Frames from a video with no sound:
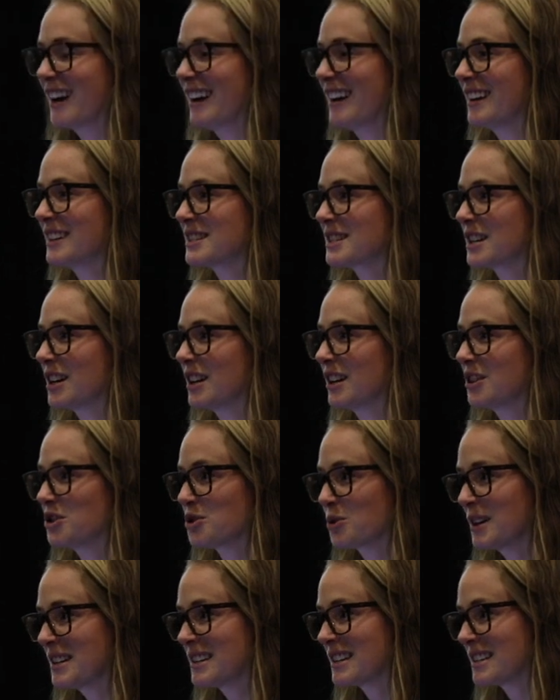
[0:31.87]
and it's a
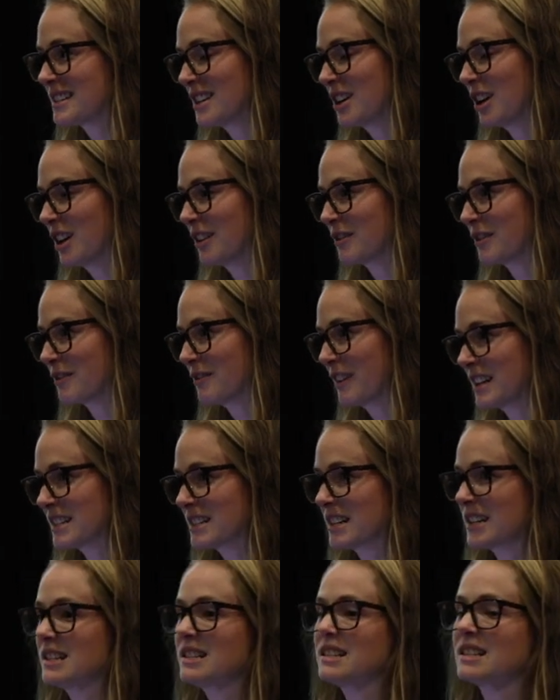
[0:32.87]
joy to see all your
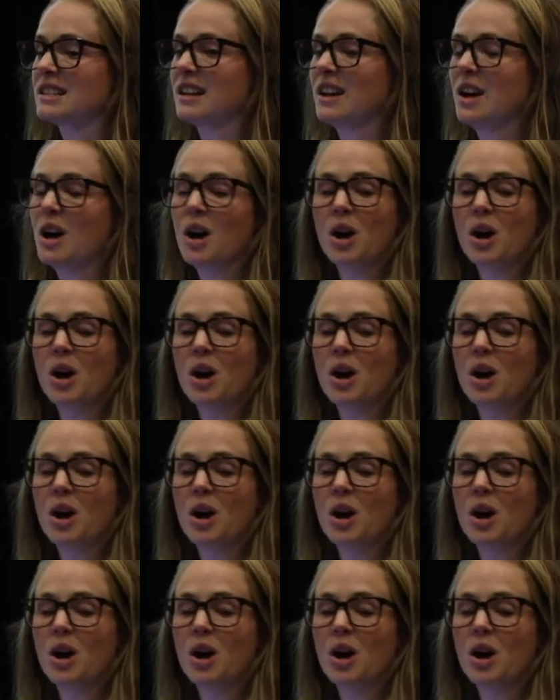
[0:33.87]
faces.